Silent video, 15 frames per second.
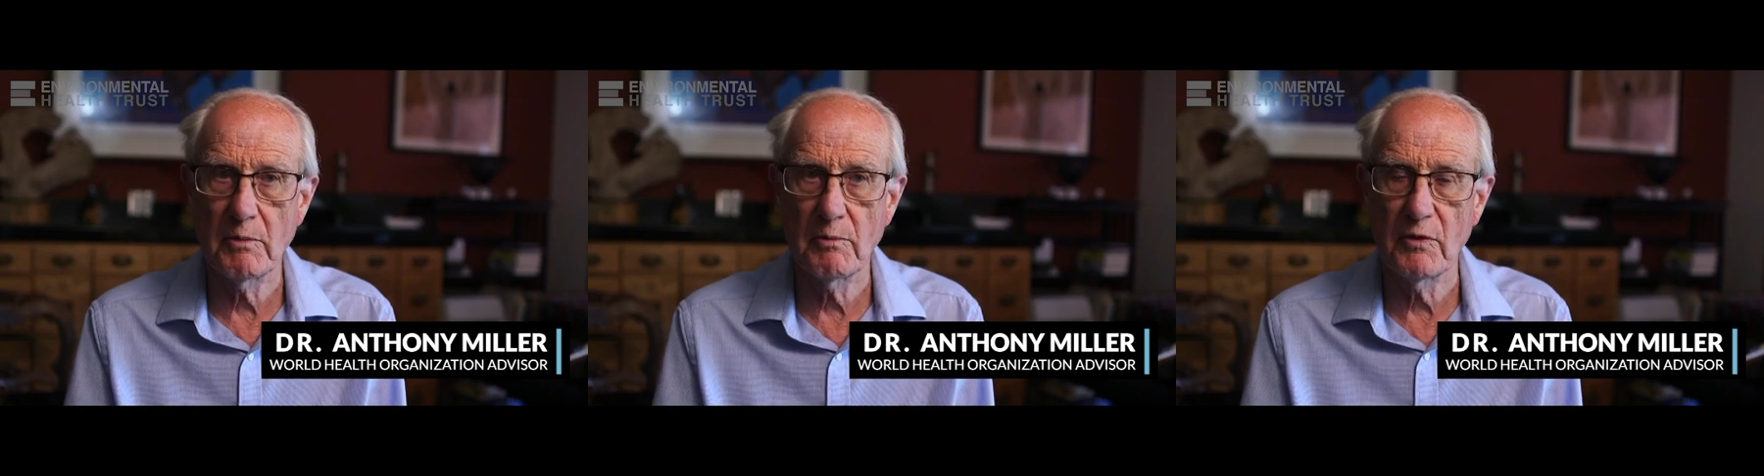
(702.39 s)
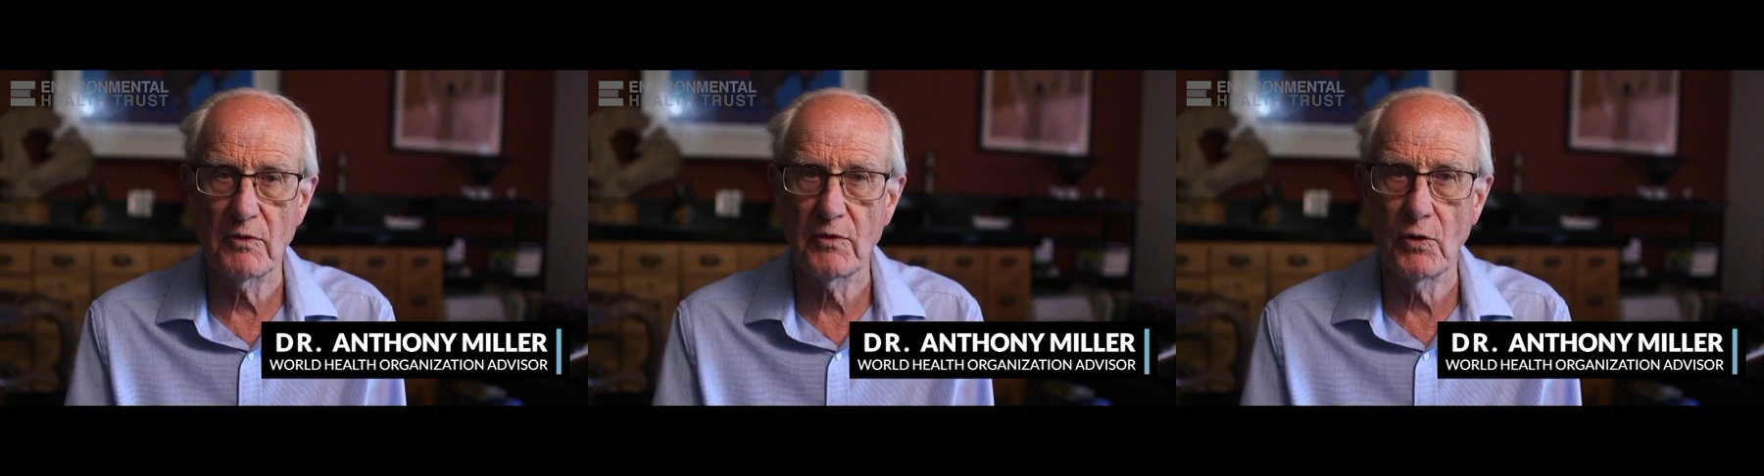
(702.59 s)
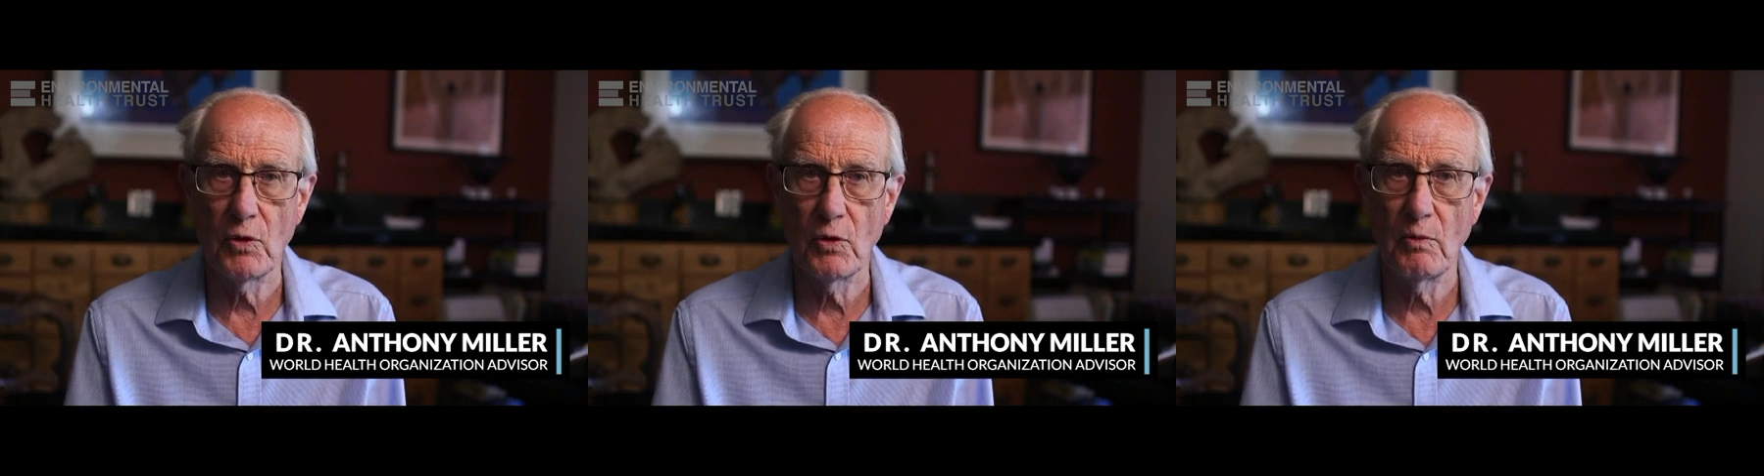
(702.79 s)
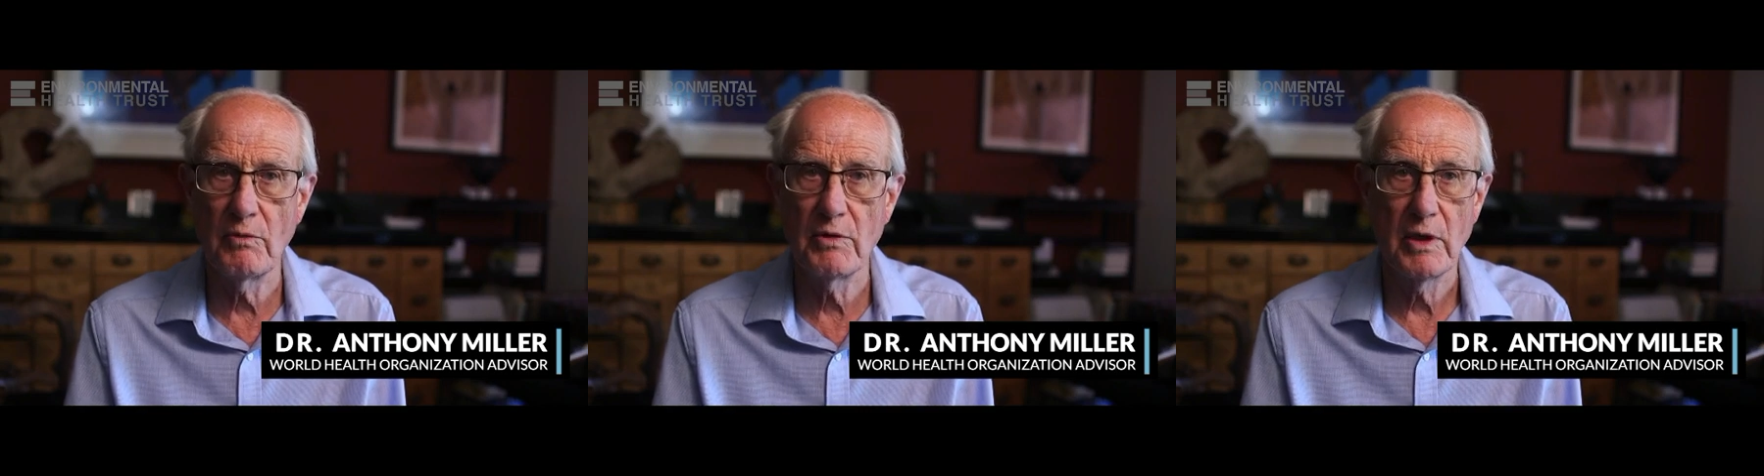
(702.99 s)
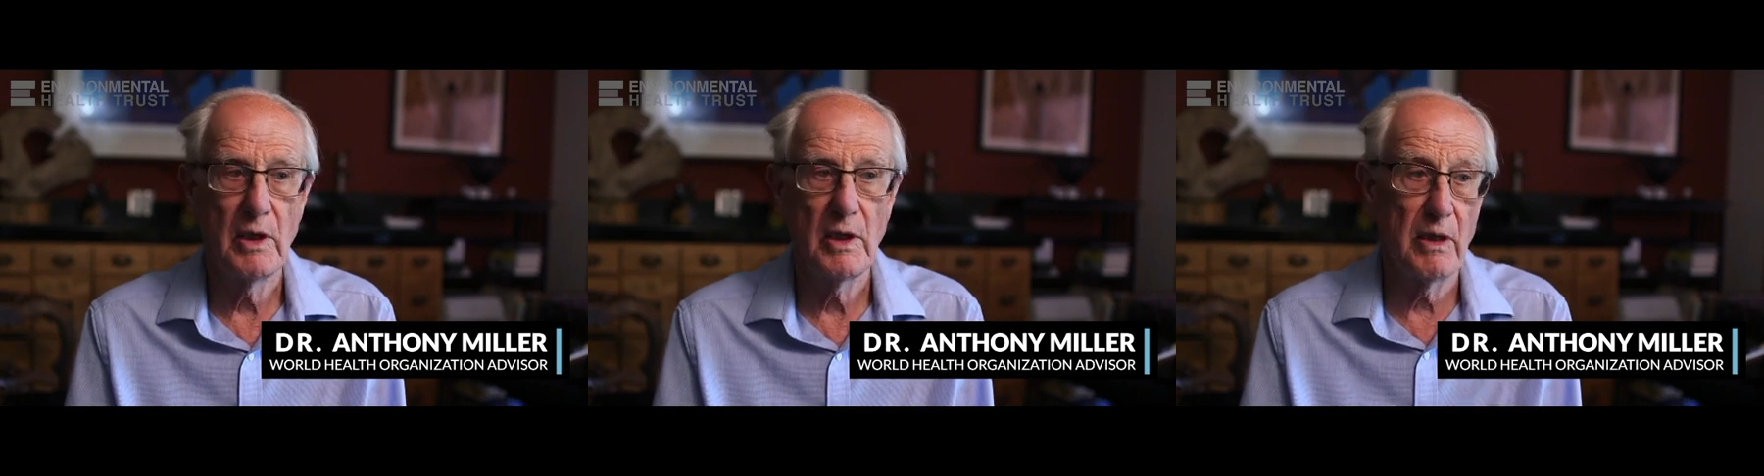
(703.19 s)

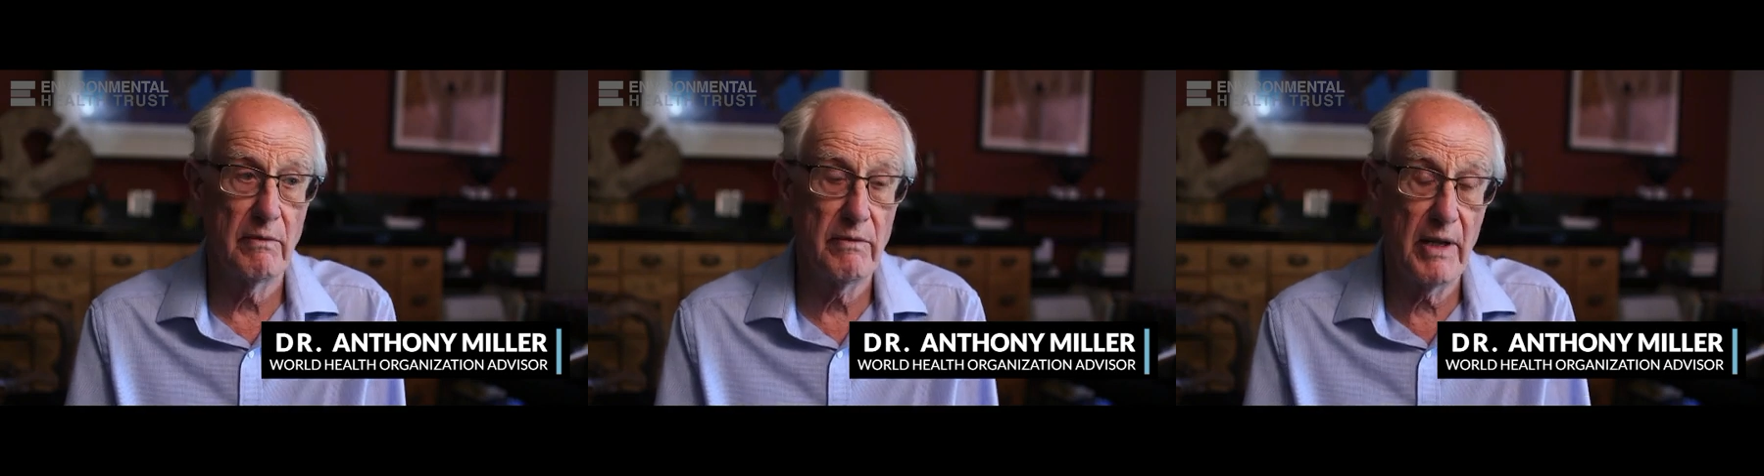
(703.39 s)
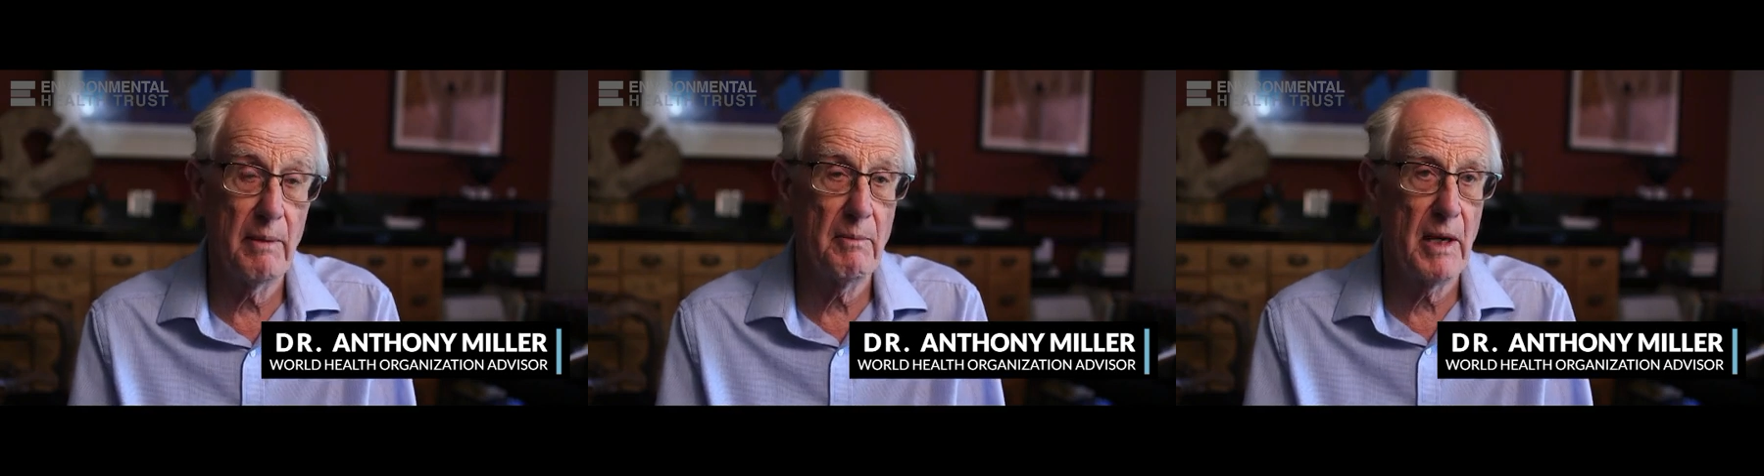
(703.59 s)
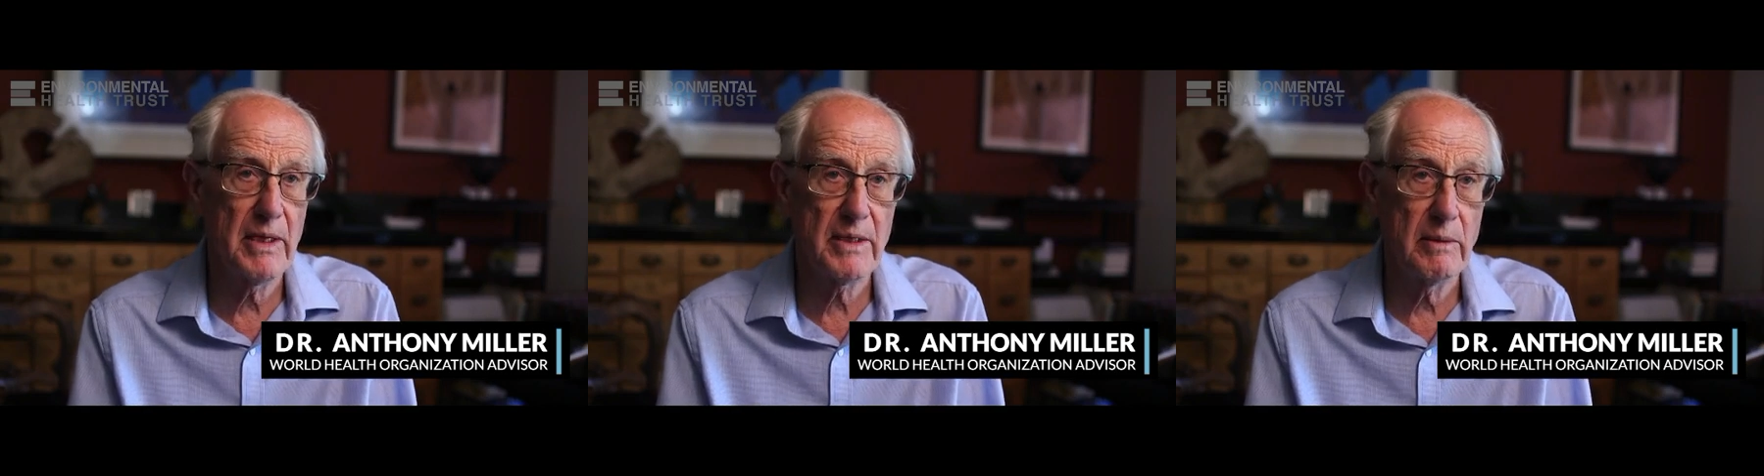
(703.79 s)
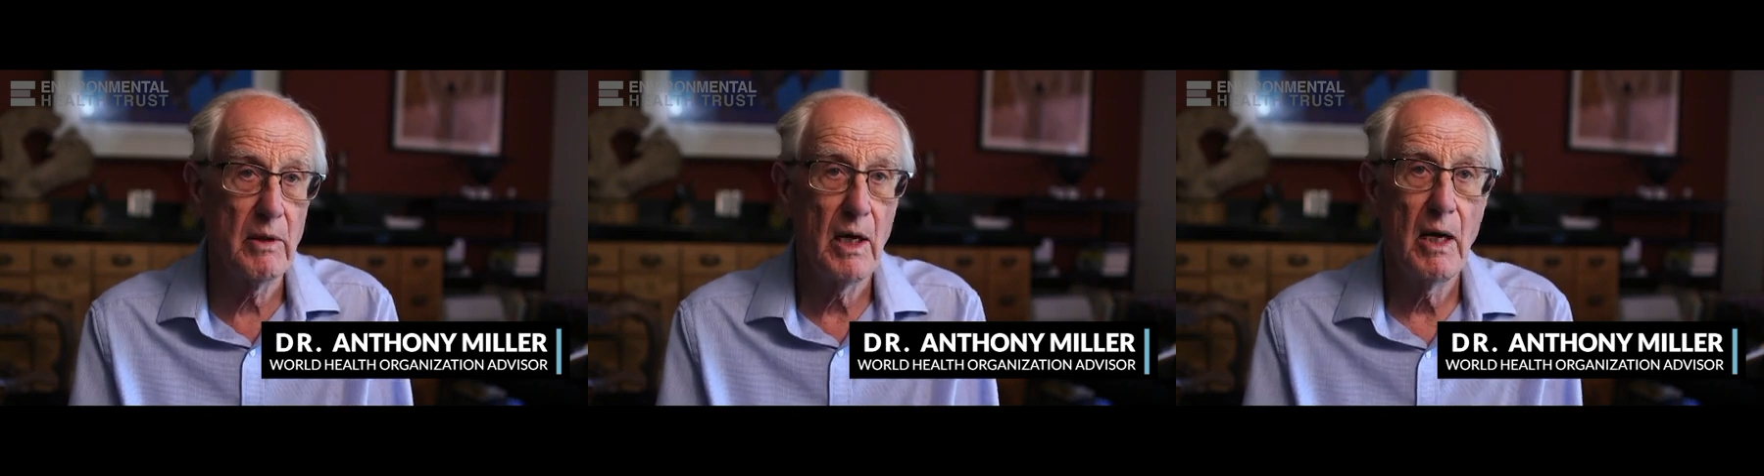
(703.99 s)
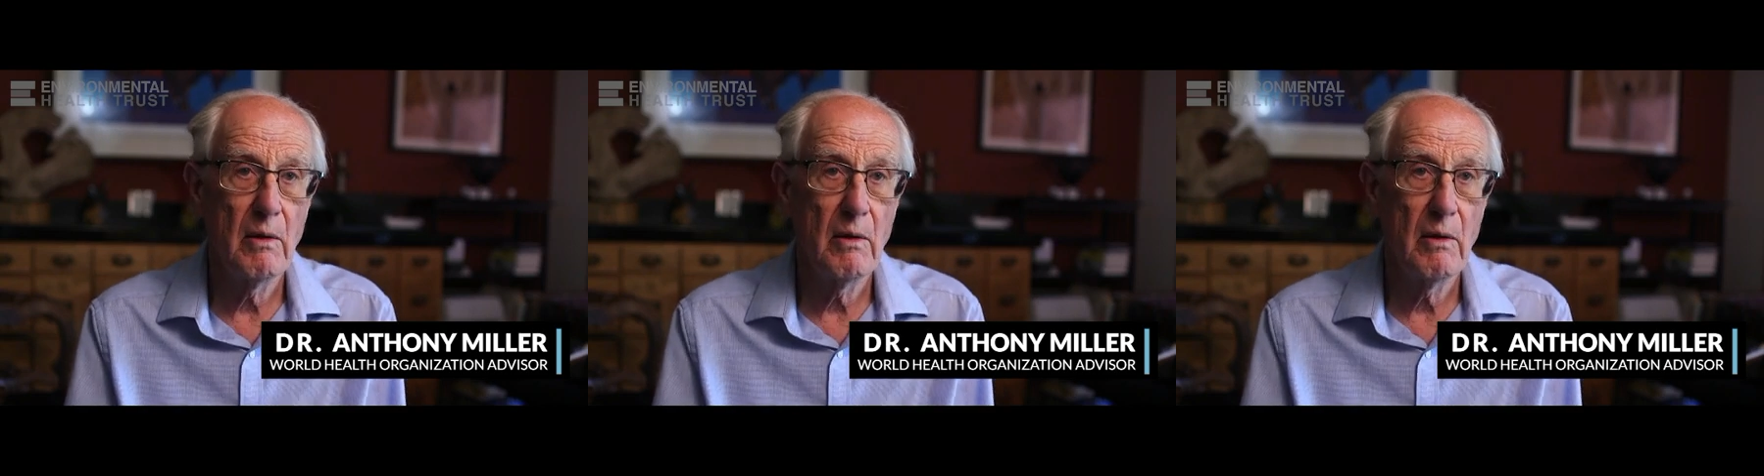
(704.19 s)
performed, and for that matter,